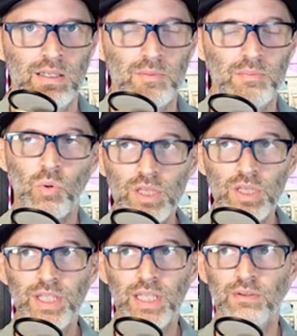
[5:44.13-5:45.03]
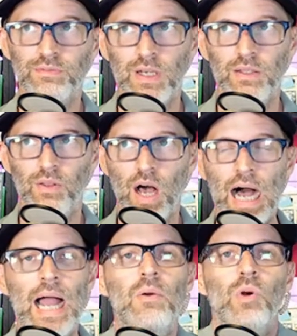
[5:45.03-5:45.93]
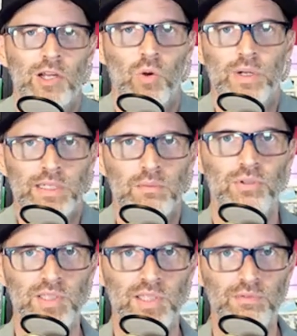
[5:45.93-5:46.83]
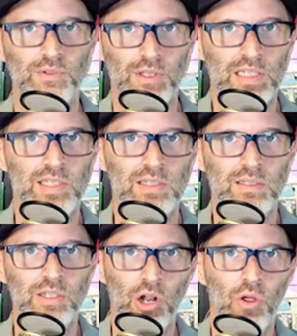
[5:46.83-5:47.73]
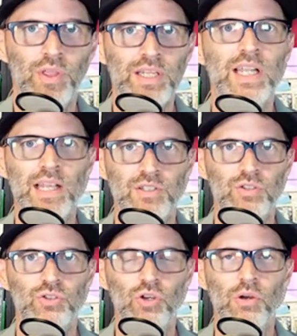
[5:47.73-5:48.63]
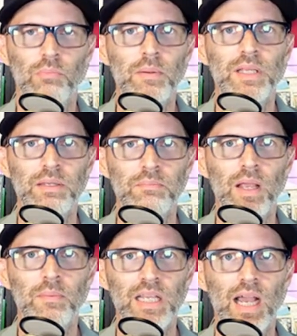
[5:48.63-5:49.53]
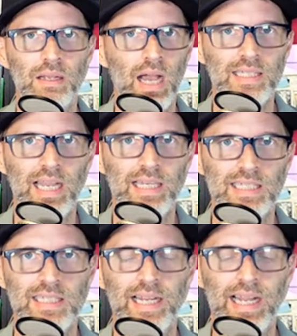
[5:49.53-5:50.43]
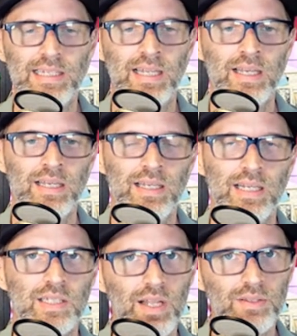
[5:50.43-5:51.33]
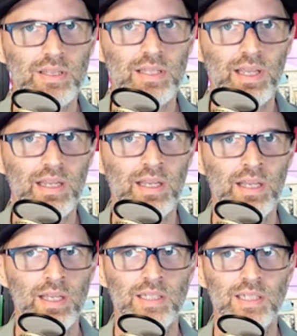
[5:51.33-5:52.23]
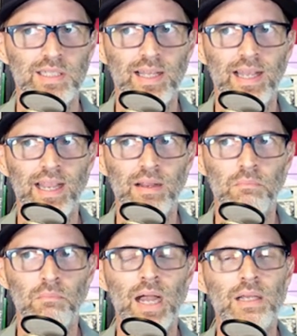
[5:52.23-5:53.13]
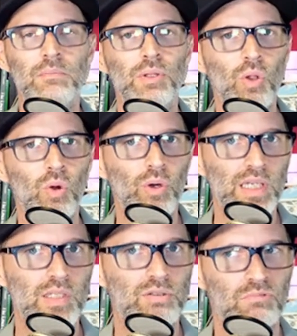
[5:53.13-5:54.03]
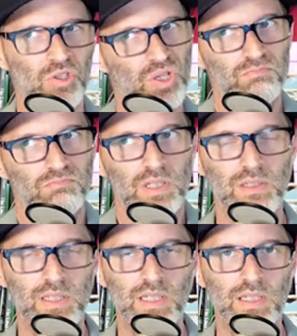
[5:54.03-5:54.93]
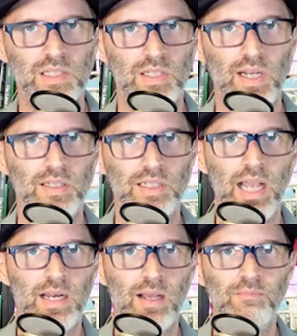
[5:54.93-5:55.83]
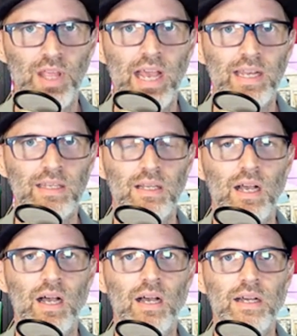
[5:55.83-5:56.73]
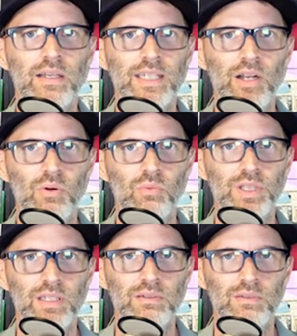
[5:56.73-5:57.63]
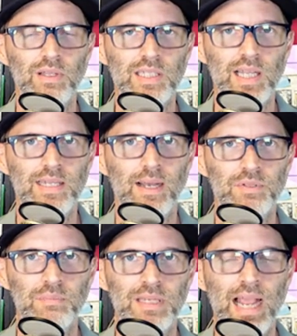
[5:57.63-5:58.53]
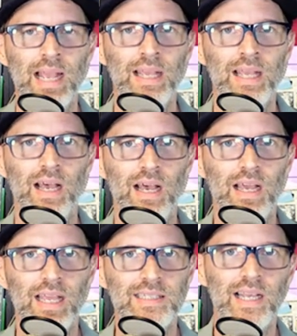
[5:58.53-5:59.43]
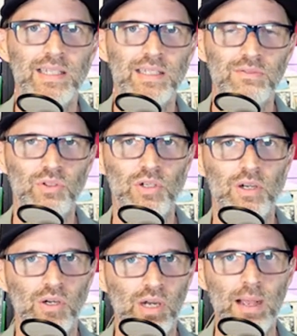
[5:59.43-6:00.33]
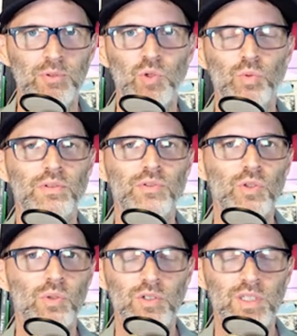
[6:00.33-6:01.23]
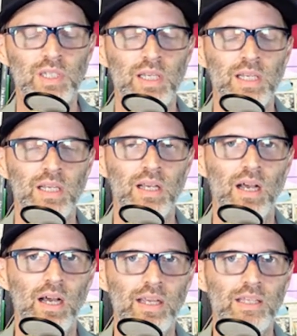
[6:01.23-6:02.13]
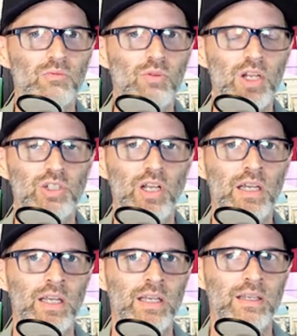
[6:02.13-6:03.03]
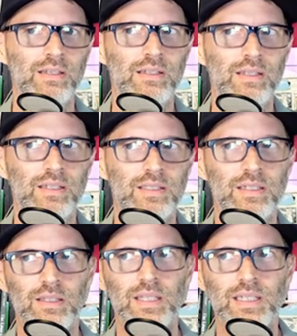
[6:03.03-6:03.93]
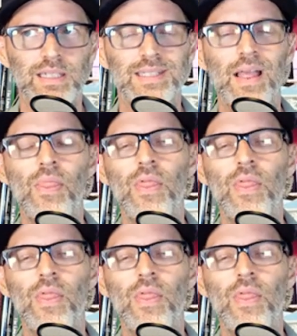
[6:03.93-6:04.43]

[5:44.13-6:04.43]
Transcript: it'd be one thing if I were going to prison for this, you know. Right. Then yes, sure, maybe maybe I I take a stand. It's another thing to say my employees who didn't necessarily sign up for that, uh, you know, when they, they signed up to be uh, executives or, or App Store reviewers uh, in Russia, it's another thing to send